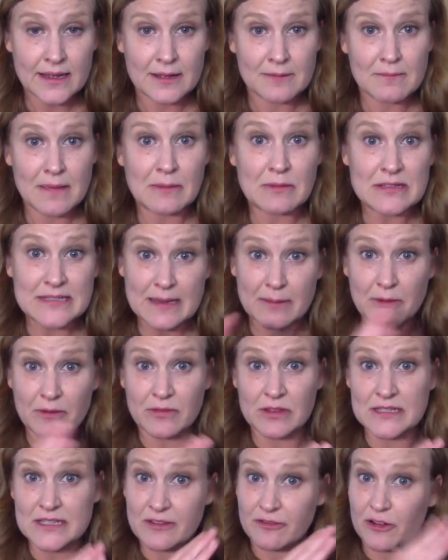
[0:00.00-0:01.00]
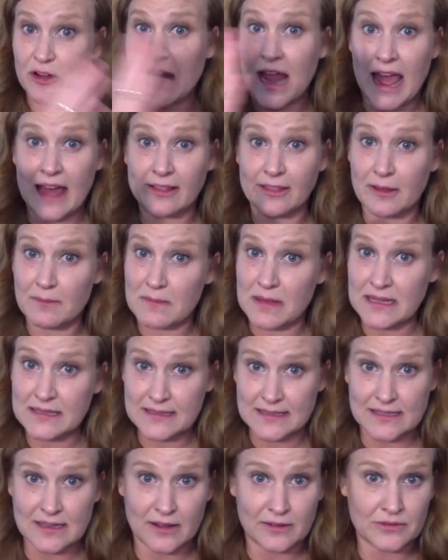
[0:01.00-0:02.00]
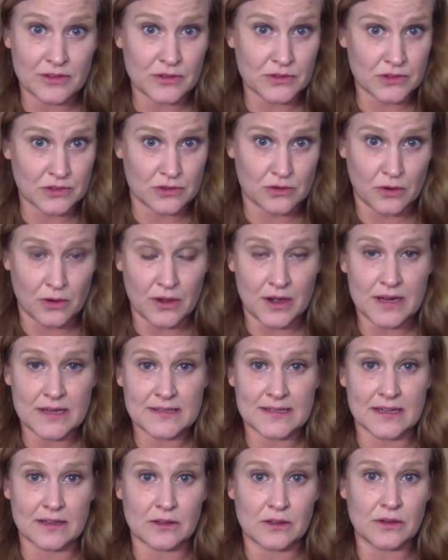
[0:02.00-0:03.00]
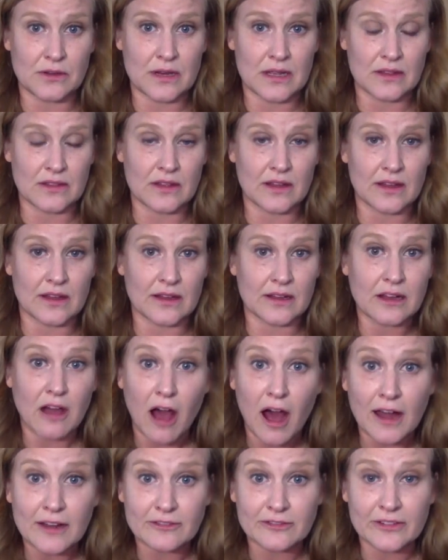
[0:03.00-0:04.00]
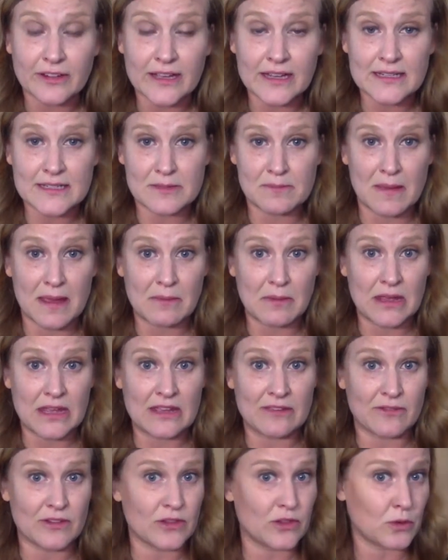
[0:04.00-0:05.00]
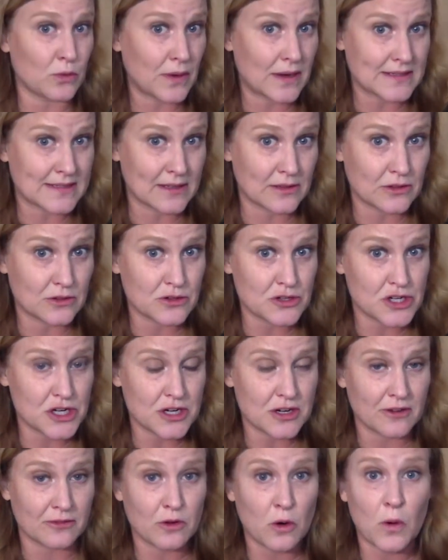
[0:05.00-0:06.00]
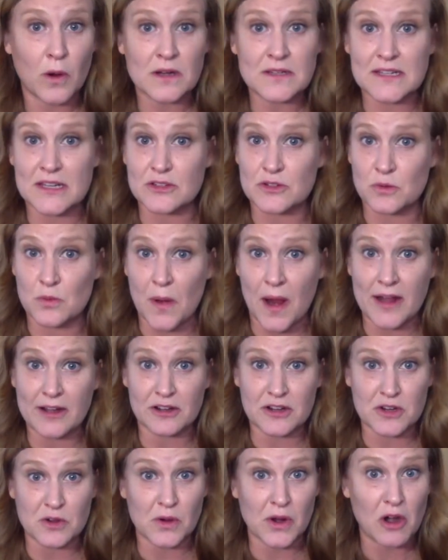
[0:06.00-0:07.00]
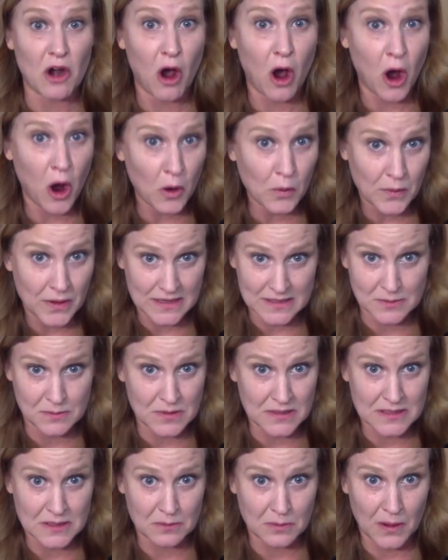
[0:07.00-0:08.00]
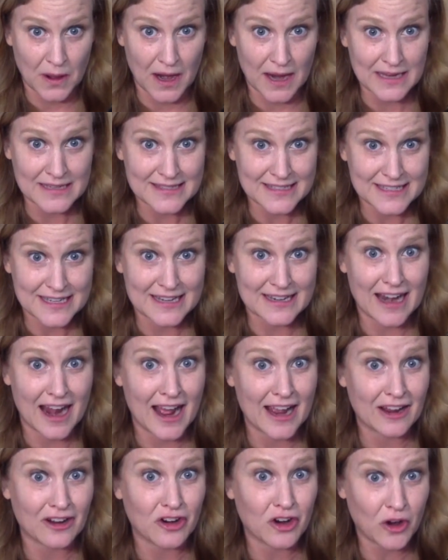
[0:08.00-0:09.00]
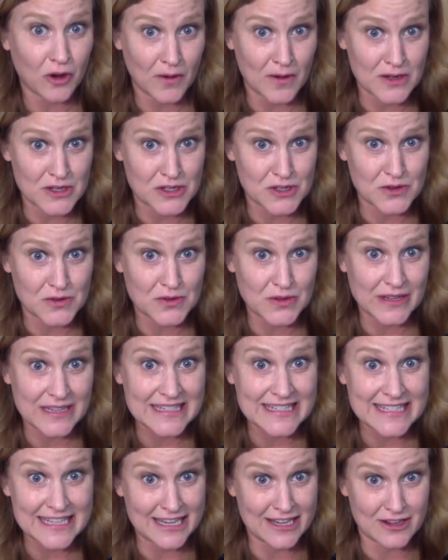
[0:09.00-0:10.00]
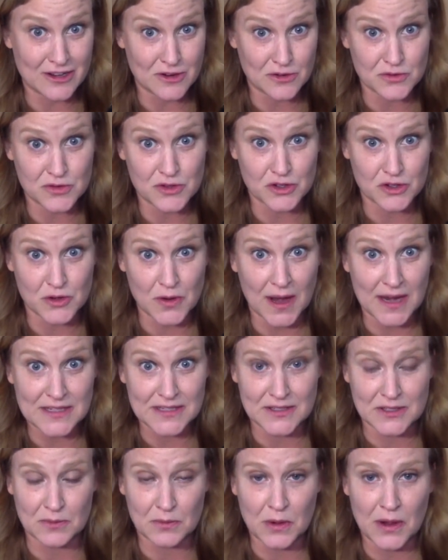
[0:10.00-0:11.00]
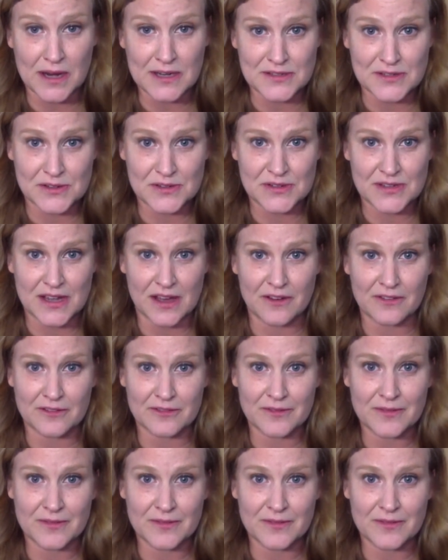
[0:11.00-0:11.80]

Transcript: maybe some of the different elements of those stories, including the conflict, maybe even the resolution. Of course, as a writer, you can always be surprised, and I encourage you to continue to try to surprise yourself.